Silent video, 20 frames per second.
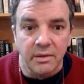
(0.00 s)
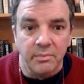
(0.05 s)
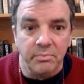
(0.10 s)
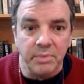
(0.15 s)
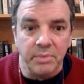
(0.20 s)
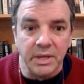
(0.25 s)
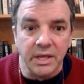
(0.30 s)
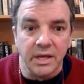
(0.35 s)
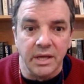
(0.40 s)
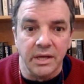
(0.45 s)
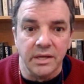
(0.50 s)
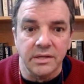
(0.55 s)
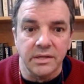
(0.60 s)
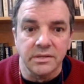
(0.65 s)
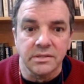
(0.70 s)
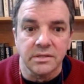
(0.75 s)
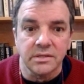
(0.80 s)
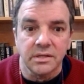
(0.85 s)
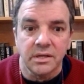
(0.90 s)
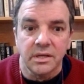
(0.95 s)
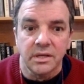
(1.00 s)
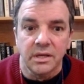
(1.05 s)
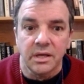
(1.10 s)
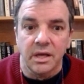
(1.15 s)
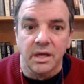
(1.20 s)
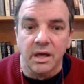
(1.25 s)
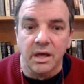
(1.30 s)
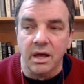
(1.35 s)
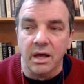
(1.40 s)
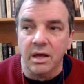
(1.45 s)
Because
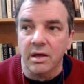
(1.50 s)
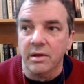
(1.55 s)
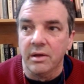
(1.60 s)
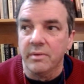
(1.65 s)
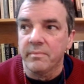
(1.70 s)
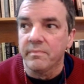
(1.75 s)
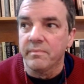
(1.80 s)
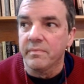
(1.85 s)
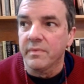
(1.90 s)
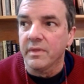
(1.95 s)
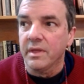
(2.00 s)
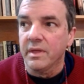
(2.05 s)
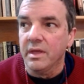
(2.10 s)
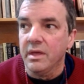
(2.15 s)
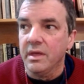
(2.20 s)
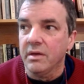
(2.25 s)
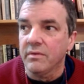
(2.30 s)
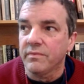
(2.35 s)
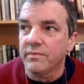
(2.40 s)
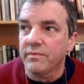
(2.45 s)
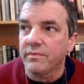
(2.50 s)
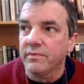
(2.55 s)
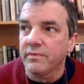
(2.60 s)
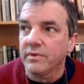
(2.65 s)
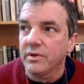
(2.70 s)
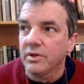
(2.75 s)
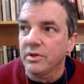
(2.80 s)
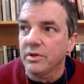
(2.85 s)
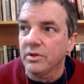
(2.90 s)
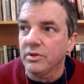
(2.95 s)
um, if
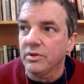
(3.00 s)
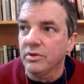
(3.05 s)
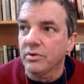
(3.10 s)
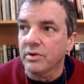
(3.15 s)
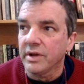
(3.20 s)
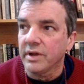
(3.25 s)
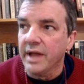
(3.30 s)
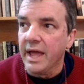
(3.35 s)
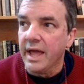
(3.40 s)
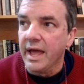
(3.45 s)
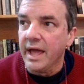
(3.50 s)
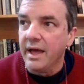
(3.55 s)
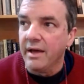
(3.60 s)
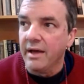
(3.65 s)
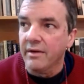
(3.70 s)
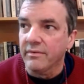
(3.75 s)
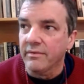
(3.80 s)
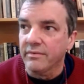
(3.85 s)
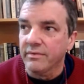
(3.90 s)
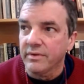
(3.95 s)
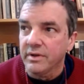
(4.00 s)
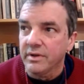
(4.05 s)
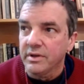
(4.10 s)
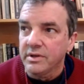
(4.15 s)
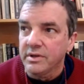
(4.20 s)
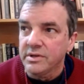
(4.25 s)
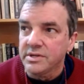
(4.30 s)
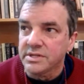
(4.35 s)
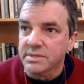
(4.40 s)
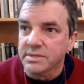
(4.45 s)
you can have
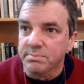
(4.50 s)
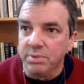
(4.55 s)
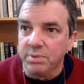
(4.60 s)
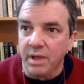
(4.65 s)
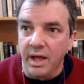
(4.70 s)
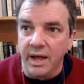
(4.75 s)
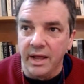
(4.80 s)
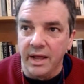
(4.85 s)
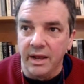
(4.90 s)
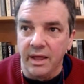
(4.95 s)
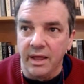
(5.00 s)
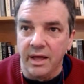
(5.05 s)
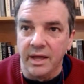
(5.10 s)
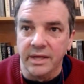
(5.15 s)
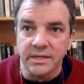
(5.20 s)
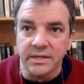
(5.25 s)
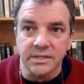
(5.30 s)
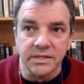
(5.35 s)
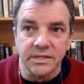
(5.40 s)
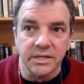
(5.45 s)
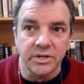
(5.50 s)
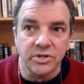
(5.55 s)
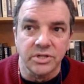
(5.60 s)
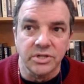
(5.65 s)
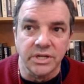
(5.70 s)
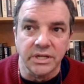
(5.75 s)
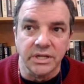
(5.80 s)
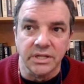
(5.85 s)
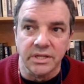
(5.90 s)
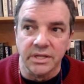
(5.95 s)
supply lines
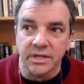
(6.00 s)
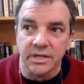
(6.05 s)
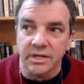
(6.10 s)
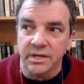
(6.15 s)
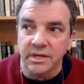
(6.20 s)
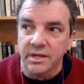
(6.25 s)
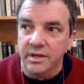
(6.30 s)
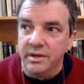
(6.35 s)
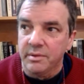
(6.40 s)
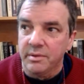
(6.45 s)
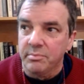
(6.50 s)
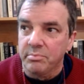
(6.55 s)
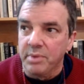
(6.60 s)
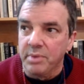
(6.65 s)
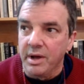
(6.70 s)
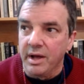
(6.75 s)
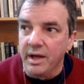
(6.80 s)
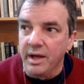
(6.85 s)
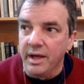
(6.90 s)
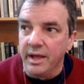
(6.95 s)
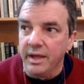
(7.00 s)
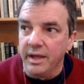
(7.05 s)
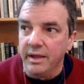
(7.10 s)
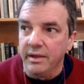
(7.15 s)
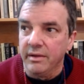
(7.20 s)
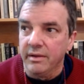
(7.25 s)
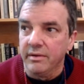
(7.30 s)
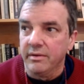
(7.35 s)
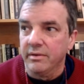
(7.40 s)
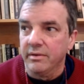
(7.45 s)
interdicted by,